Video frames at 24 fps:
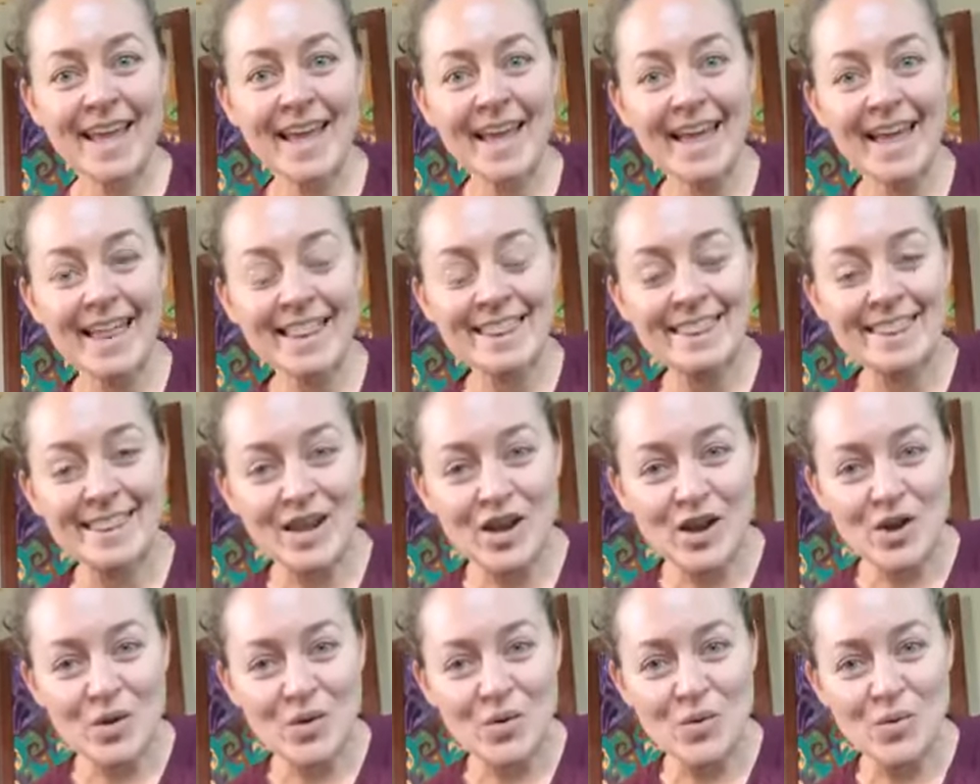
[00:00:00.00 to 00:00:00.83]

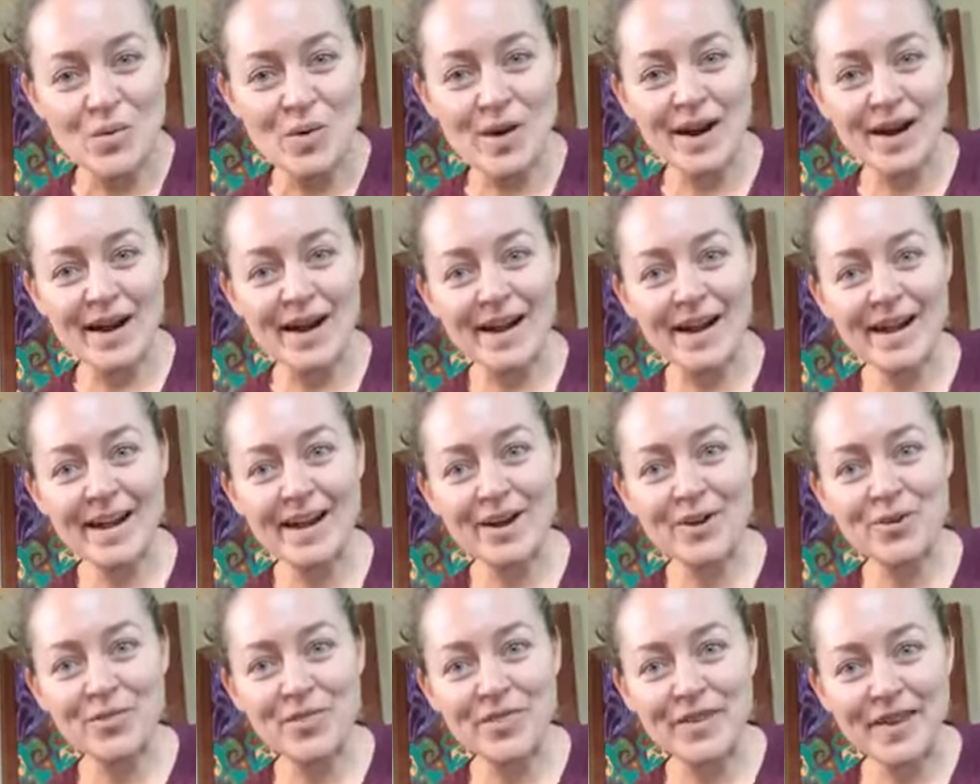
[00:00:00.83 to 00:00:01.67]
Hello uh,
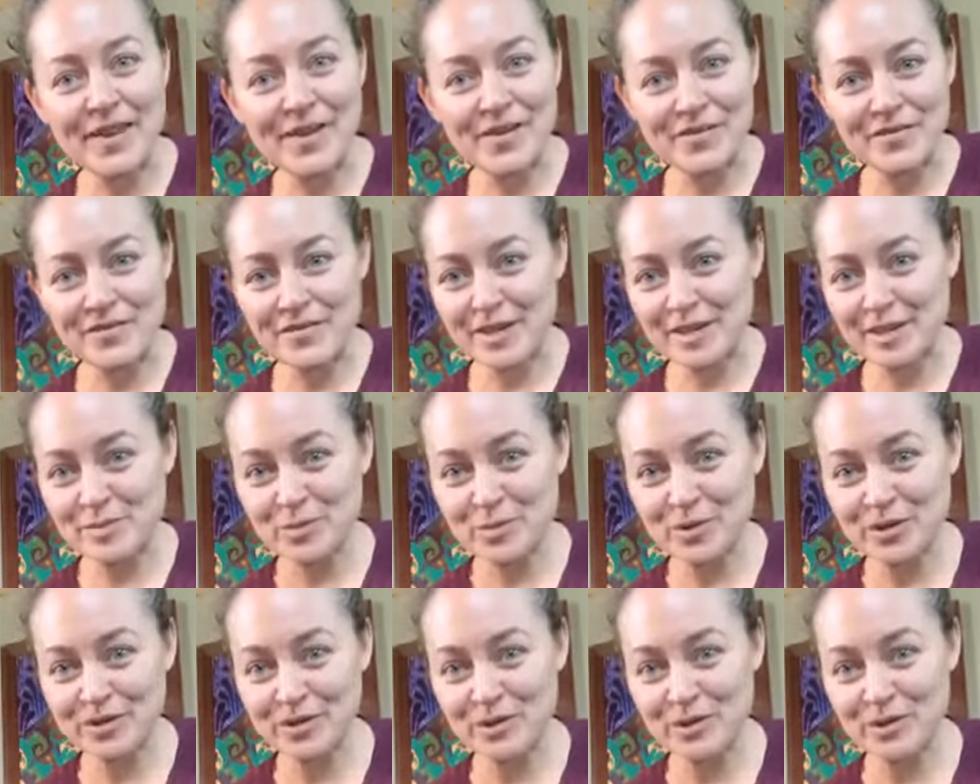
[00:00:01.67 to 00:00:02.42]
out there in Facebook.